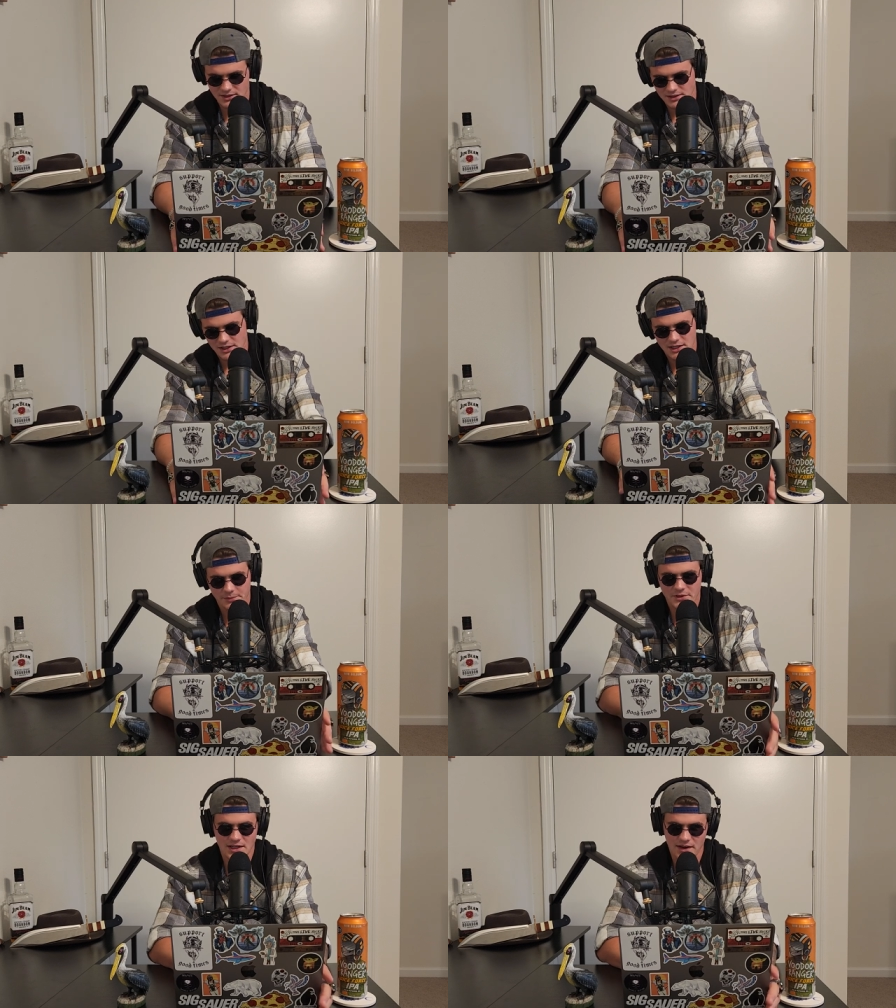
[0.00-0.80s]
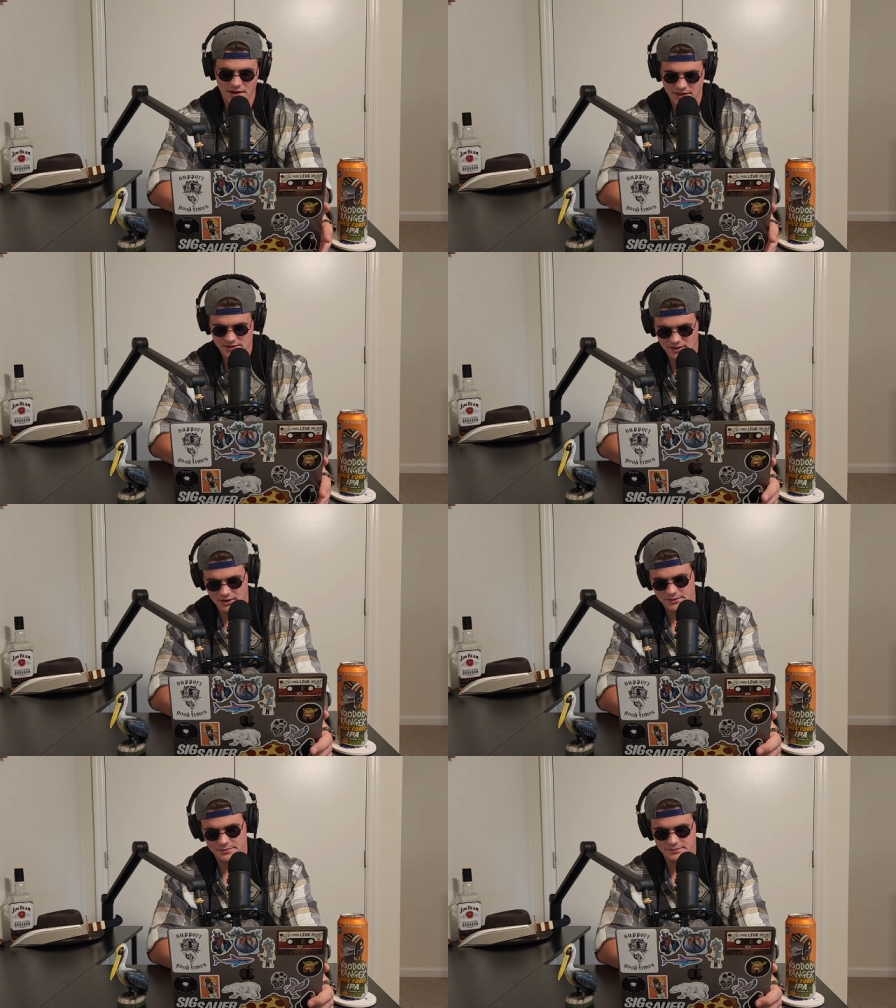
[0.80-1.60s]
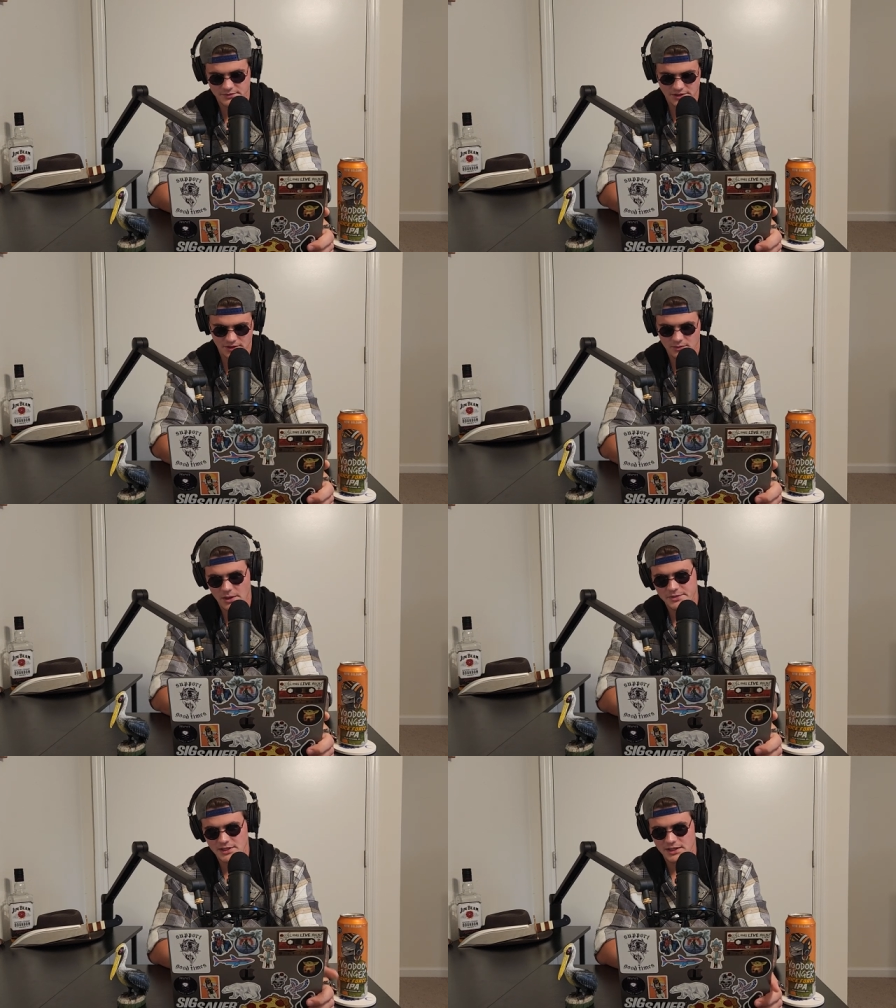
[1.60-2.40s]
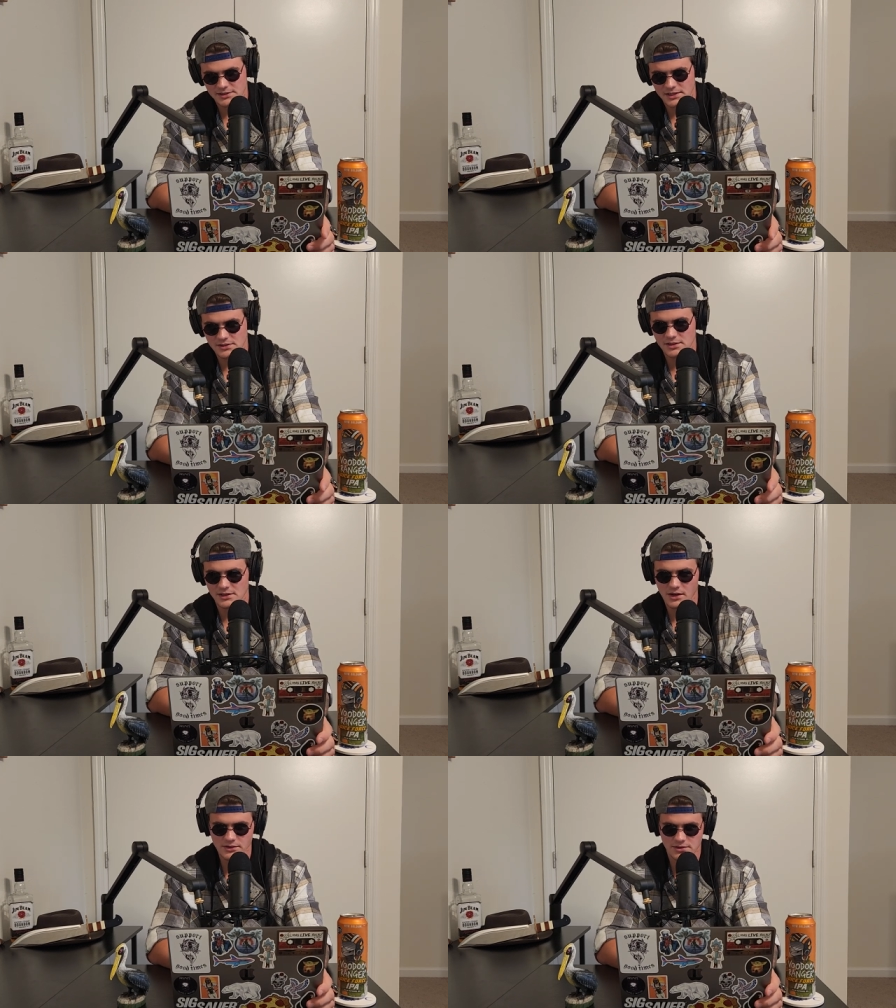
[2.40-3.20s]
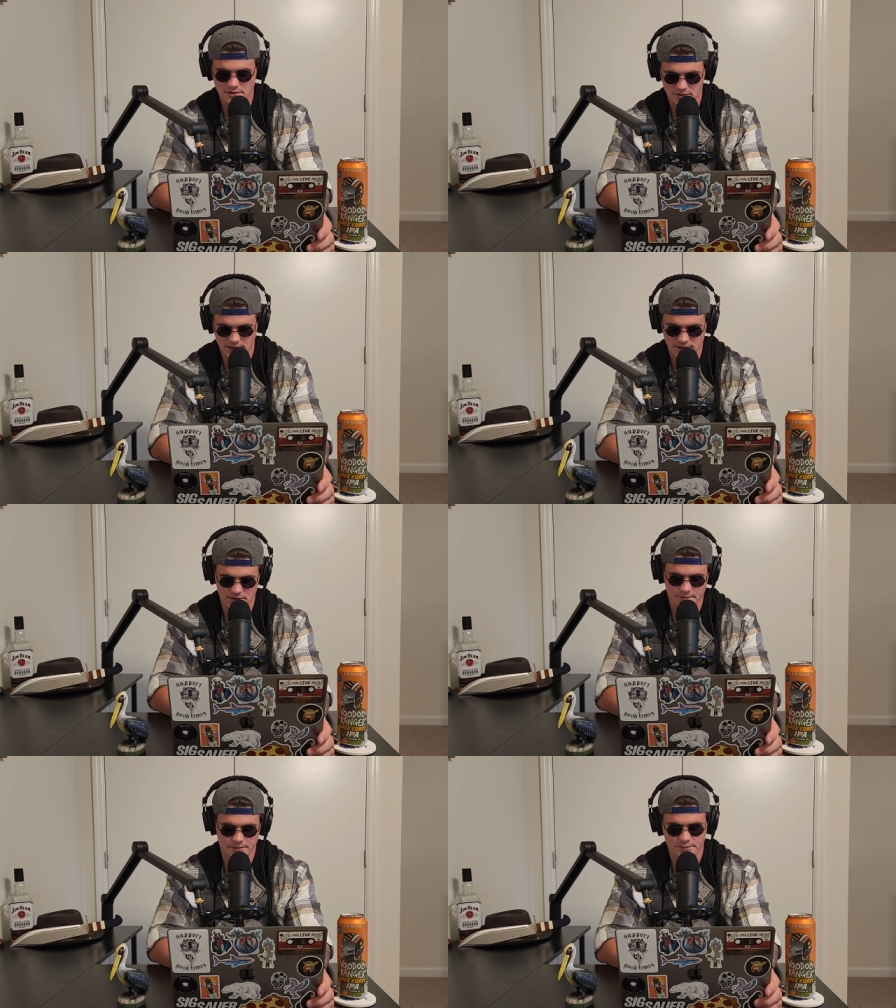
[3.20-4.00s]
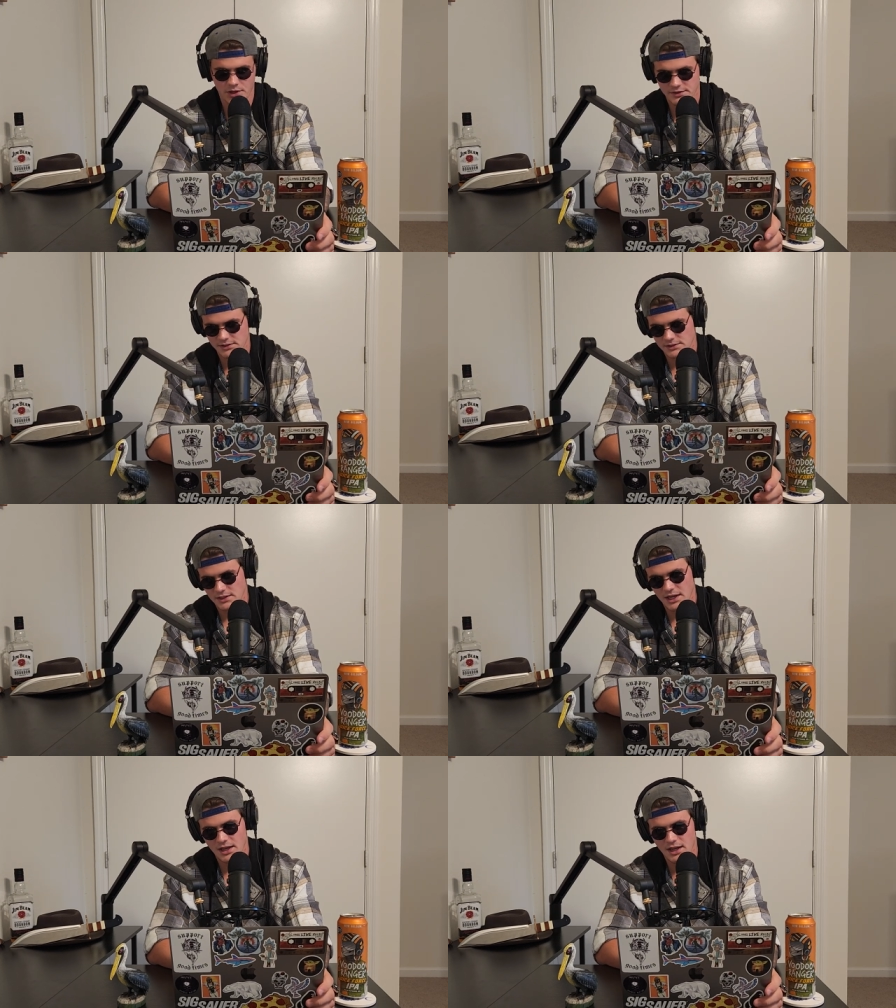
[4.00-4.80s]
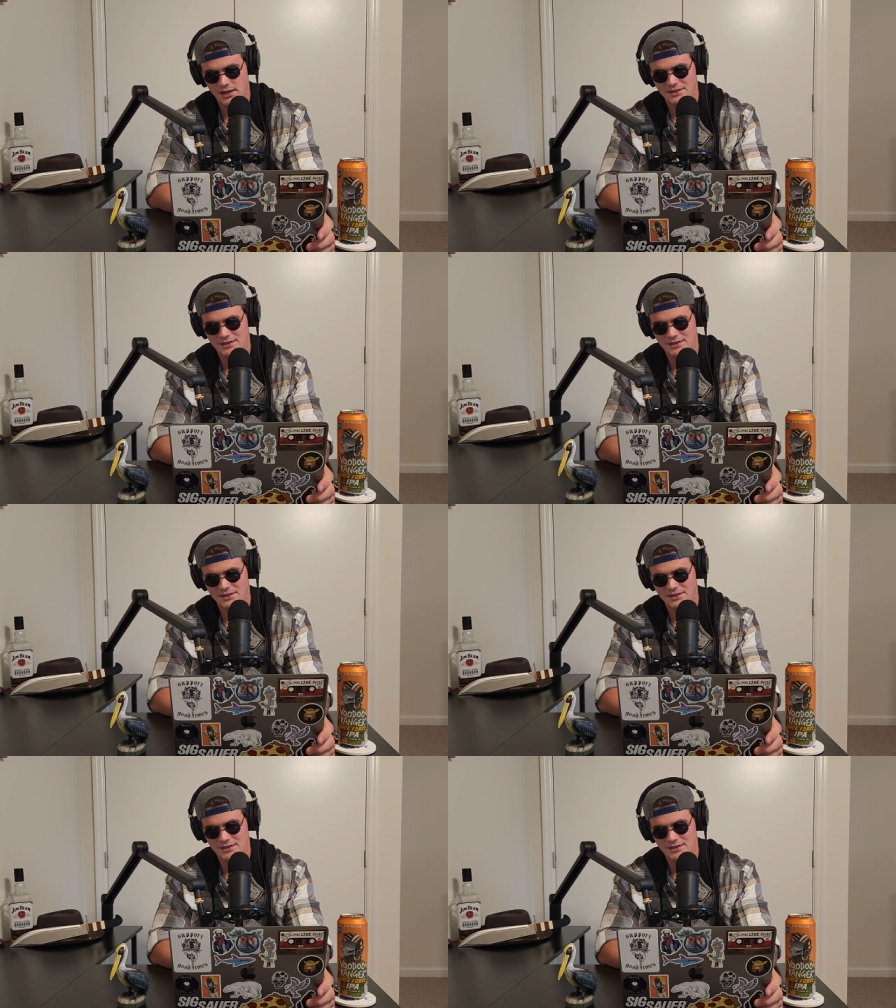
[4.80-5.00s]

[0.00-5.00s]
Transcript: looking up the Daenerys on certain websites that you shouldn't go to as a person. And